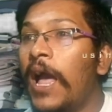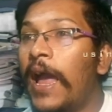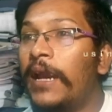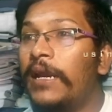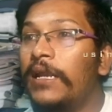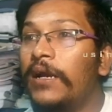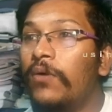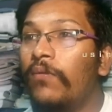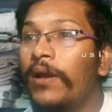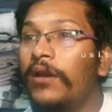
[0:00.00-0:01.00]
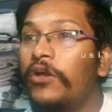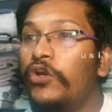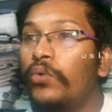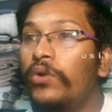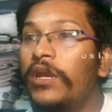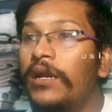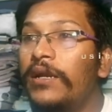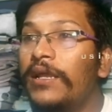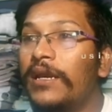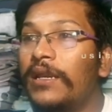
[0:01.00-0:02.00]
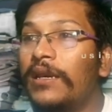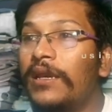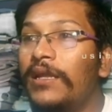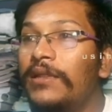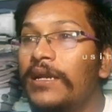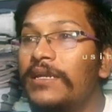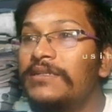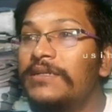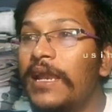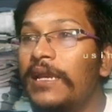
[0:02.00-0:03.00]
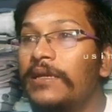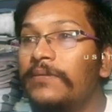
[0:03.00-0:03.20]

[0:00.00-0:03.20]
and one union territory, that is Delhi.